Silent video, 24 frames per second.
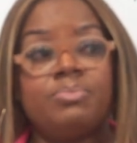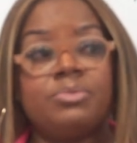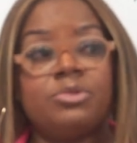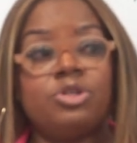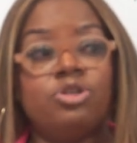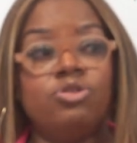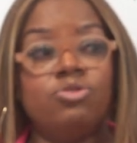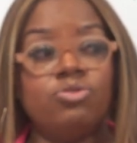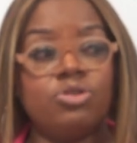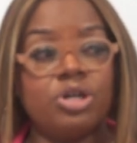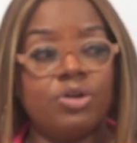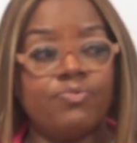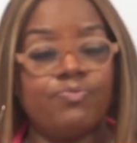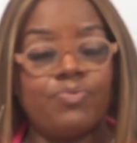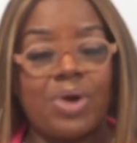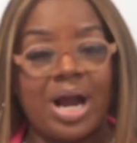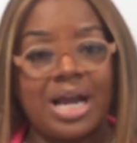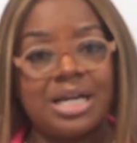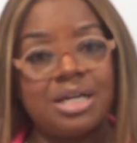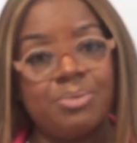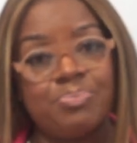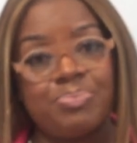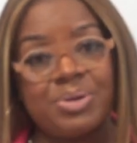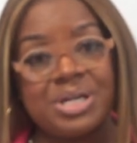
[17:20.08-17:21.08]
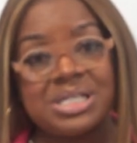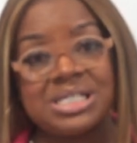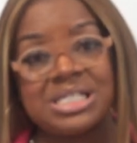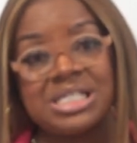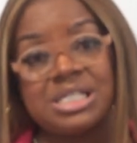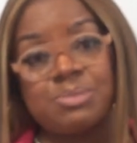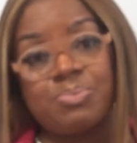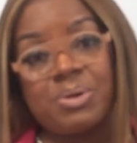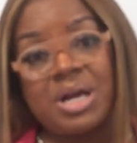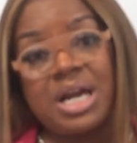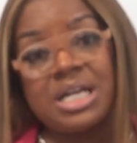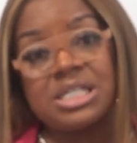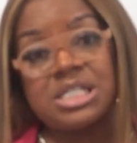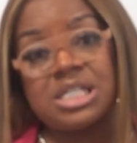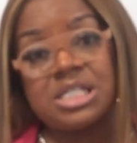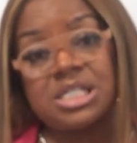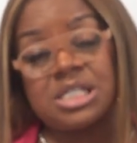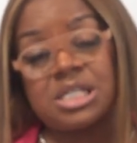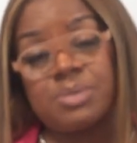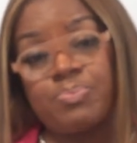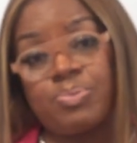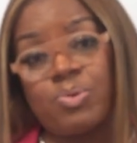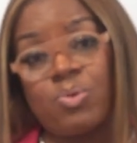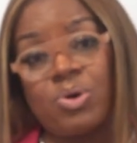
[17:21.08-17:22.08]
you could write a business plan
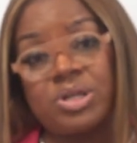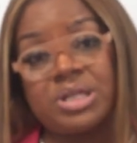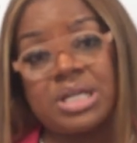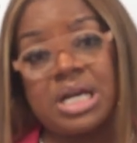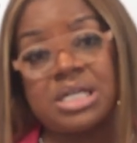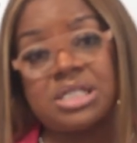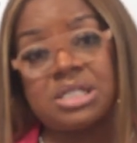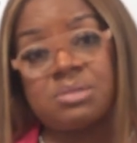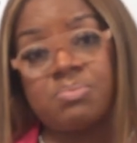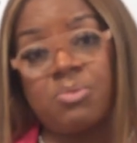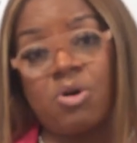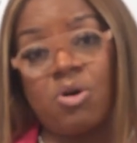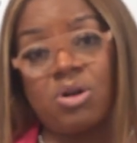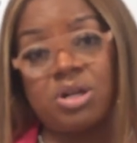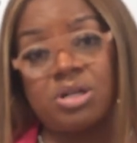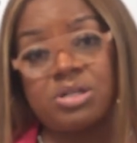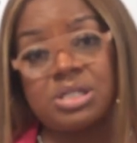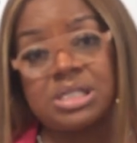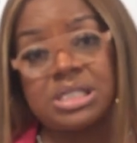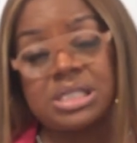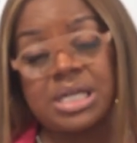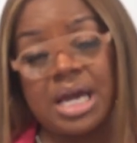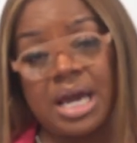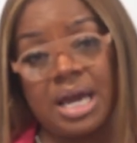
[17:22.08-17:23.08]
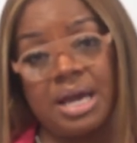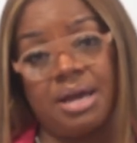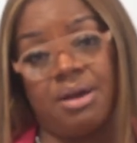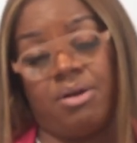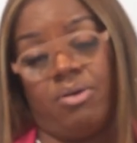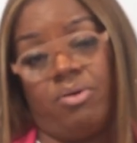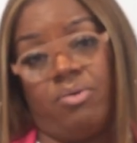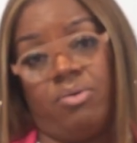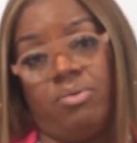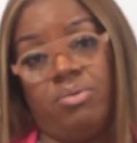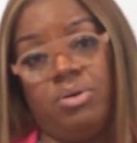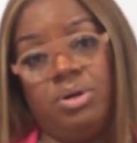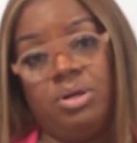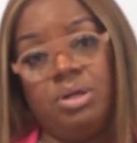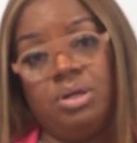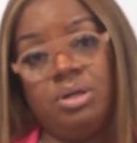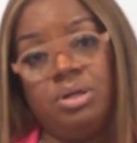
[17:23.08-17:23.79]
to support that smaller scale.